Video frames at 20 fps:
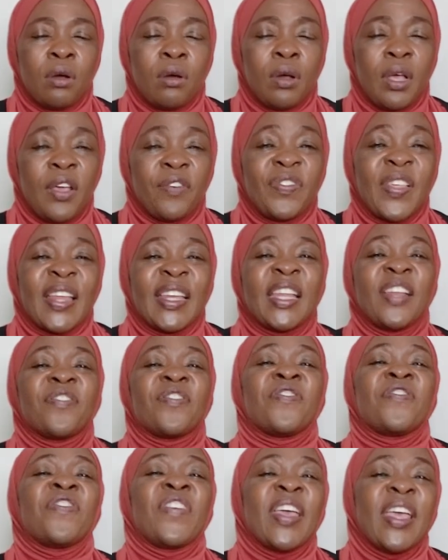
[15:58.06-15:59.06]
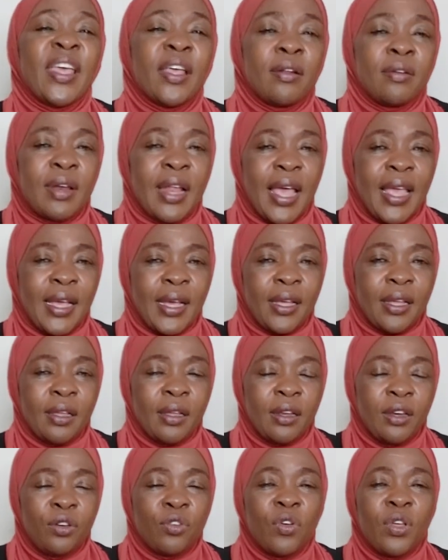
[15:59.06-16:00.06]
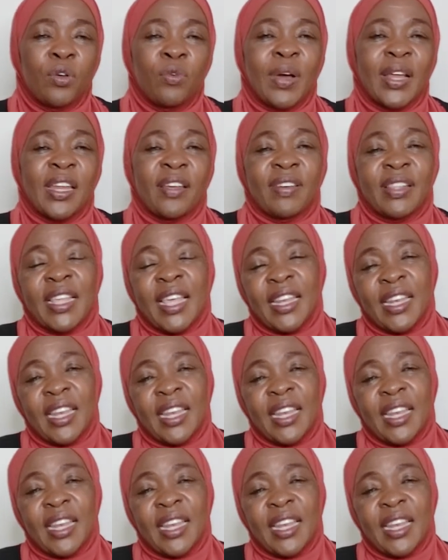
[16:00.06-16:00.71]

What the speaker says: If they didn't feel like doing whatever they